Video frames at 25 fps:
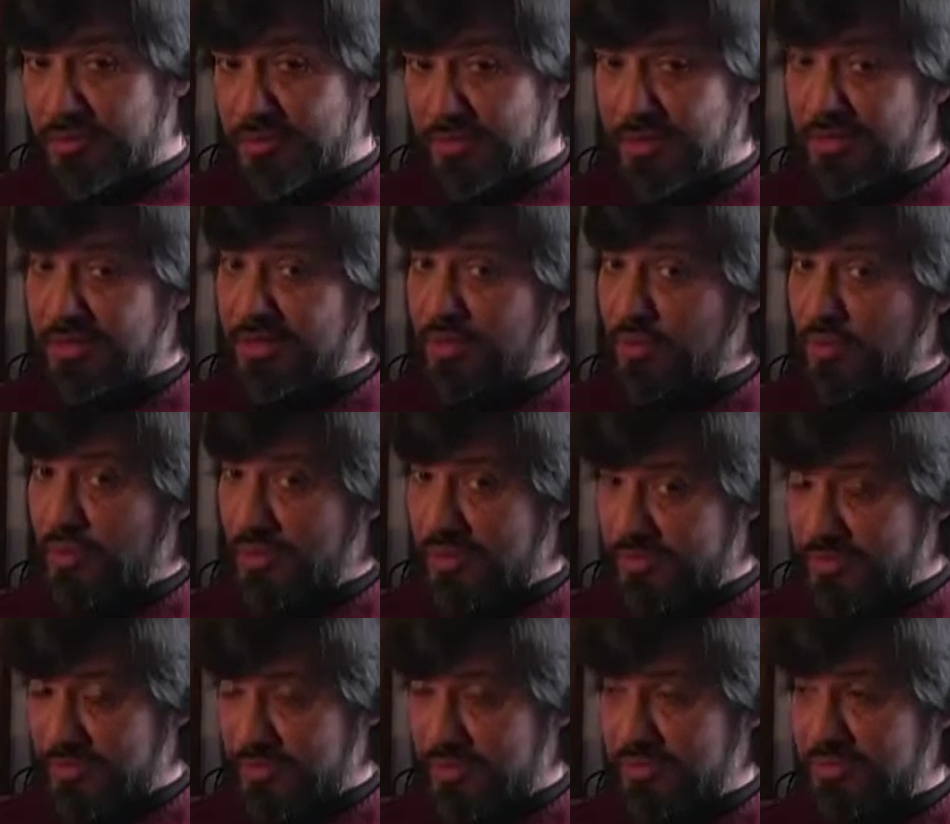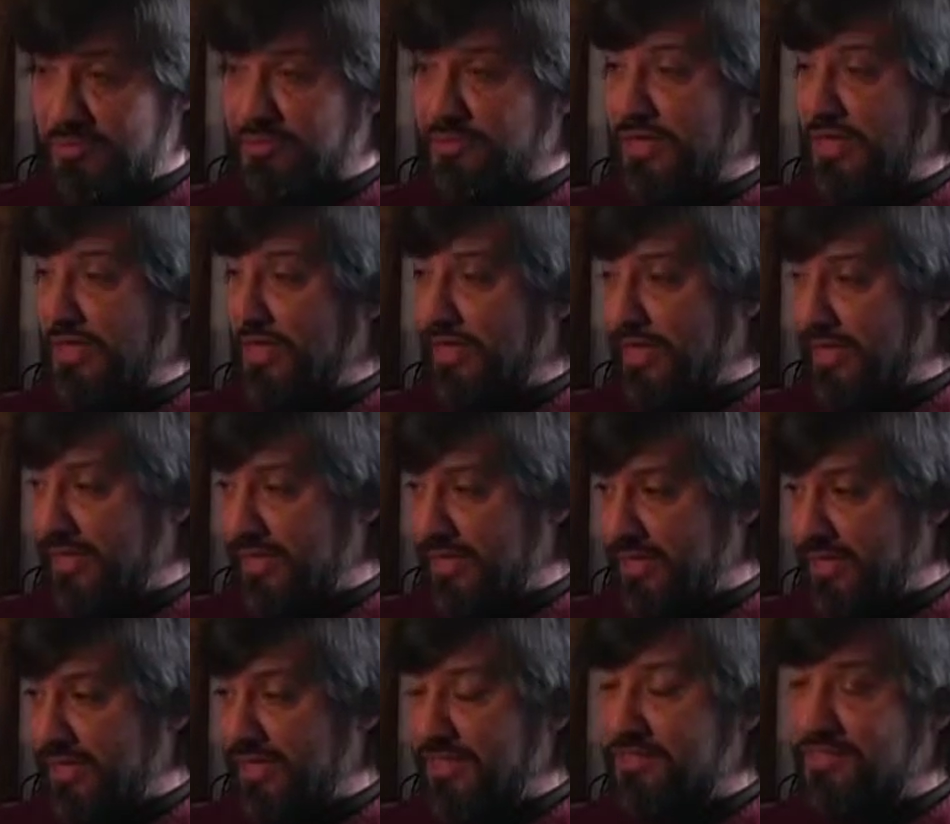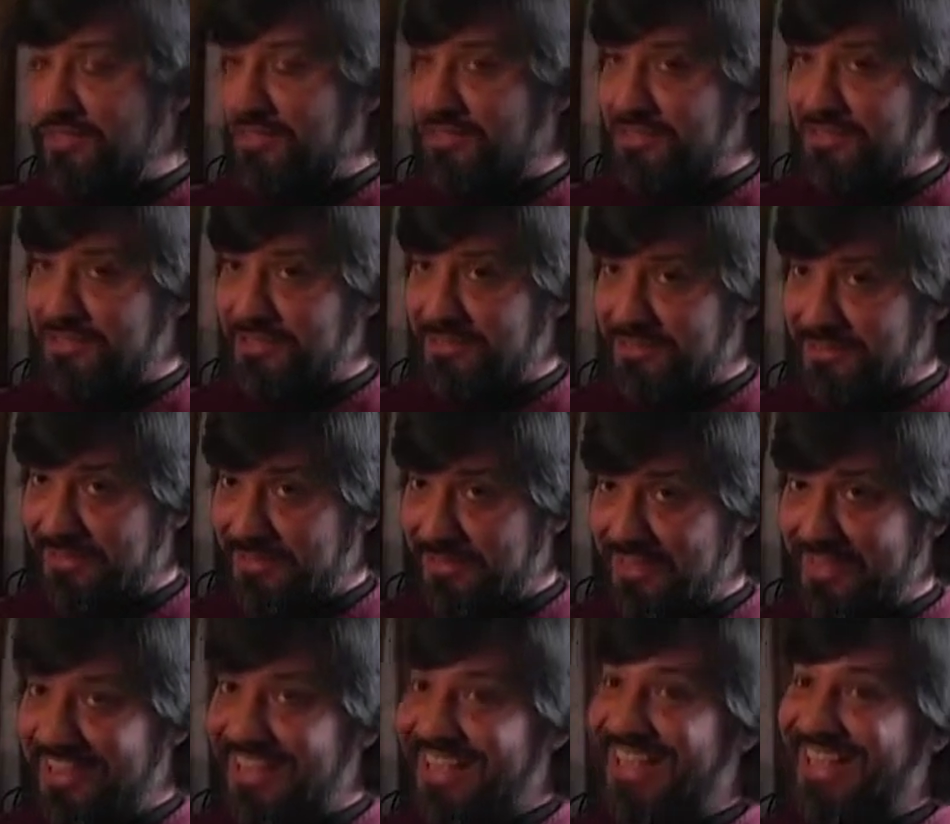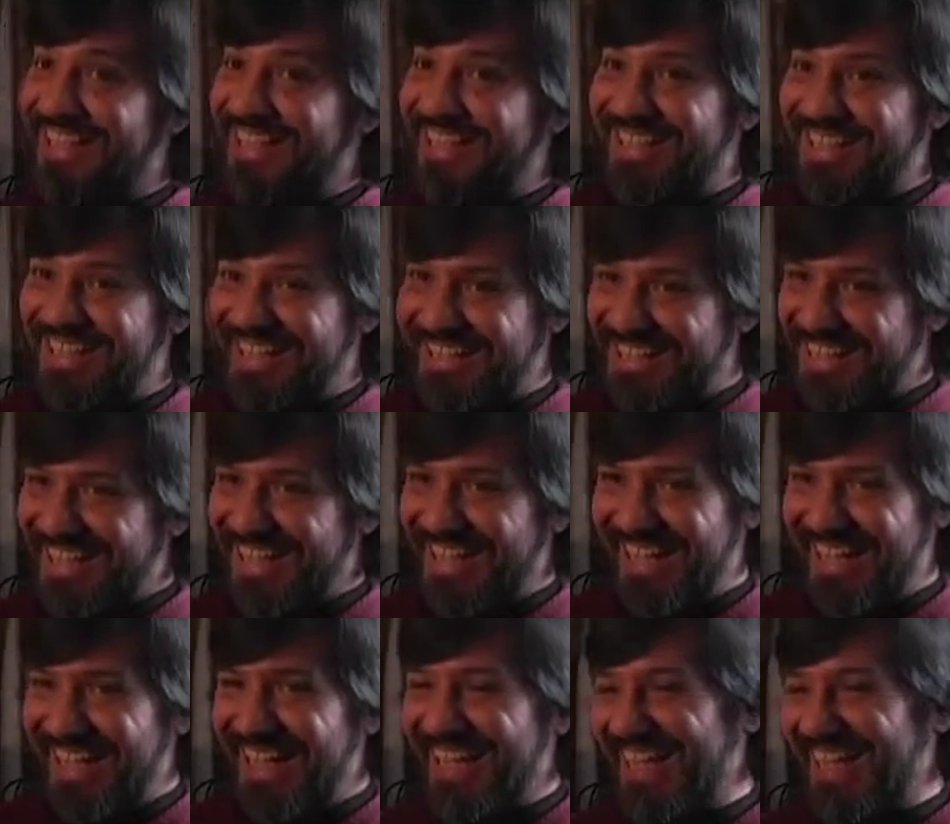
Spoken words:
the only one who was really interested in it.